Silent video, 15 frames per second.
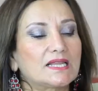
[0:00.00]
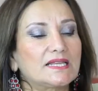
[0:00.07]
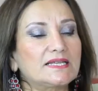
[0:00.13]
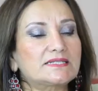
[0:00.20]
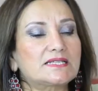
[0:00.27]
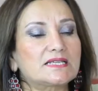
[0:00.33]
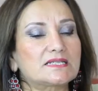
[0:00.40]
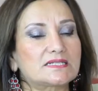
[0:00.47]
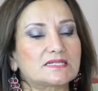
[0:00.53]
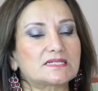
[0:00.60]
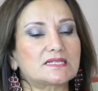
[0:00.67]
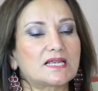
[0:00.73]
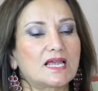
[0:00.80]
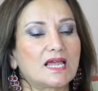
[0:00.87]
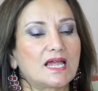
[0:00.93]

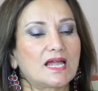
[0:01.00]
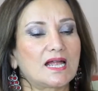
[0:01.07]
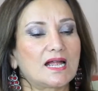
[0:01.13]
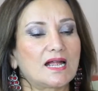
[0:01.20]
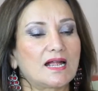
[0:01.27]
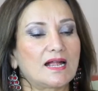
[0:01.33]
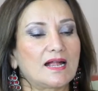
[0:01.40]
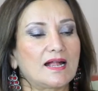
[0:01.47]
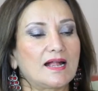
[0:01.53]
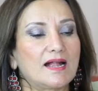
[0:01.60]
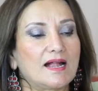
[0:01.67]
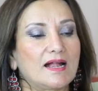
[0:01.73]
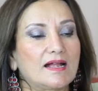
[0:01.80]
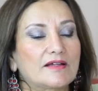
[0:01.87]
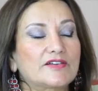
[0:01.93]
This
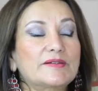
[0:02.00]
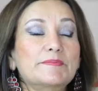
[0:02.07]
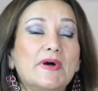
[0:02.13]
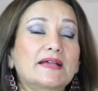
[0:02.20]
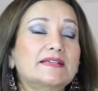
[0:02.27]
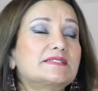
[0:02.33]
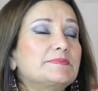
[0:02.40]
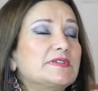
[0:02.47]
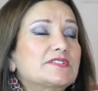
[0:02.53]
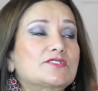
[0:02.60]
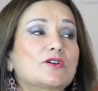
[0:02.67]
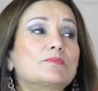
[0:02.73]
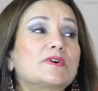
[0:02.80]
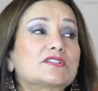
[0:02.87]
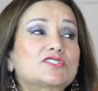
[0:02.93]
reminds me
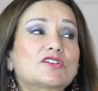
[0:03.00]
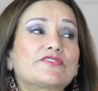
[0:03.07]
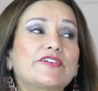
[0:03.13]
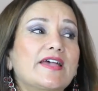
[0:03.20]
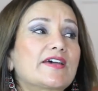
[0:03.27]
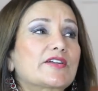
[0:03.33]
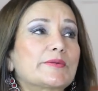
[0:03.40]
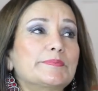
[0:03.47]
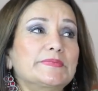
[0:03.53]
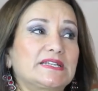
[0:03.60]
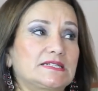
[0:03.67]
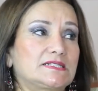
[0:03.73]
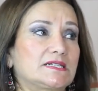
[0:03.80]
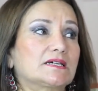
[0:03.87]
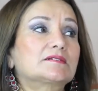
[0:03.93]
so much of Arab
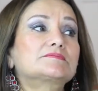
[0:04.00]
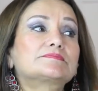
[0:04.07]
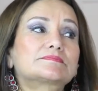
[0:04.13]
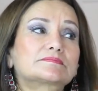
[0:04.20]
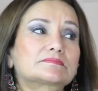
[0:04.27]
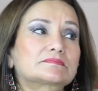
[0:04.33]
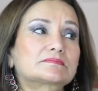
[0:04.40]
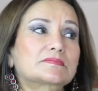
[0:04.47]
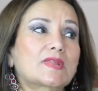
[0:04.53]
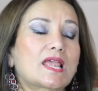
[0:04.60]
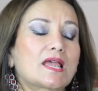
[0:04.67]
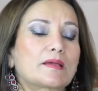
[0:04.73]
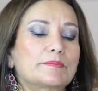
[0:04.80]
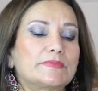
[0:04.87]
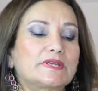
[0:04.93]
media,
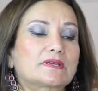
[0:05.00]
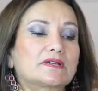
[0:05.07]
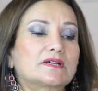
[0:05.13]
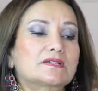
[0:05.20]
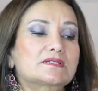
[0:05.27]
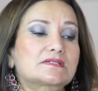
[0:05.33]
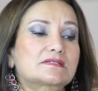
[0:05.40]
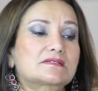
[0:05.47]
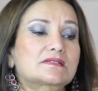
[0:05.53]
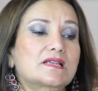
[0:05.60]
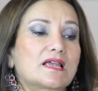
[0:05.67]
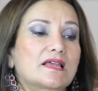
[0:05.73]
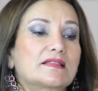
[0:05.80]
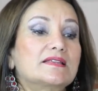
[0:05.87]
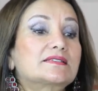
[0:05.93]
because
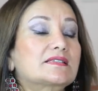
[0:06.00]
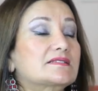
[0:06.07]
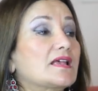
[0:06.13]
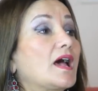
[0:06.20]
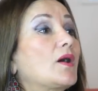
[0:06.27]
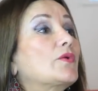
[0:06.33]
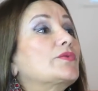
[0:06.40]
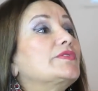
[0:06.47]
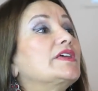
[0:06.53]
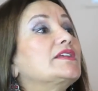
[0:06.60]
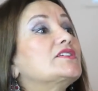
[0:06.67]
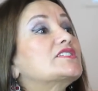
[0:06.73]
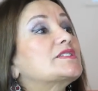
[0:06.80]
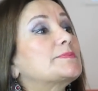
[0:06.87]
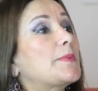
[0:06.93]
this is how they
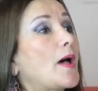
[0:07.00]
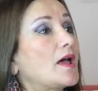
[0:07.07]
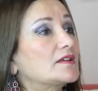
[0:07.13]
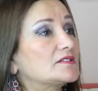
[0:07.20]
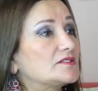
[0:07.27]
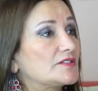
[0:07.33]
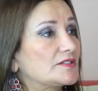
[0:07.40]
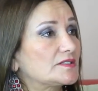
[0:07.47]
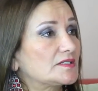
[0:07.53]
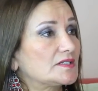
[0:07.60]
respond.